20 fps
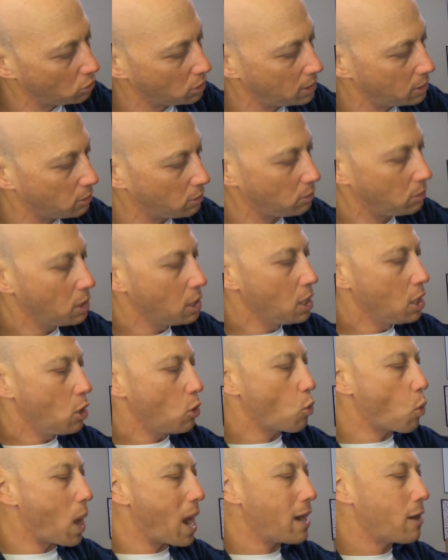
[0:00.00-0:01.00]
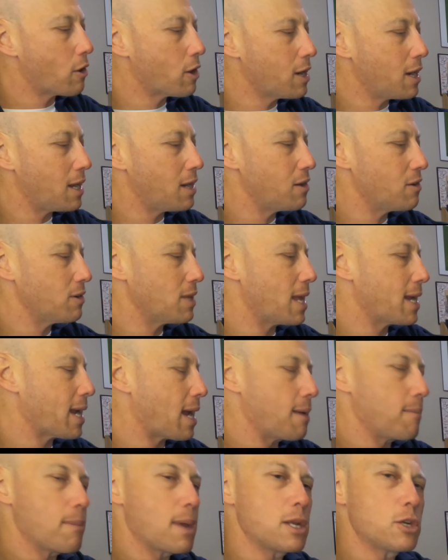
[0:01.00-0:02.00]
your little wire cutter like
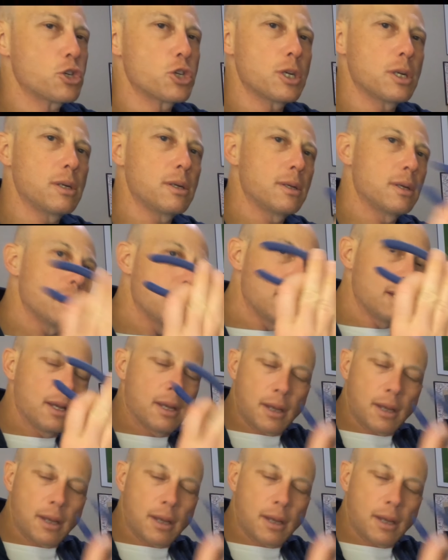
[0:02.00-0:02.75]
I mentioned.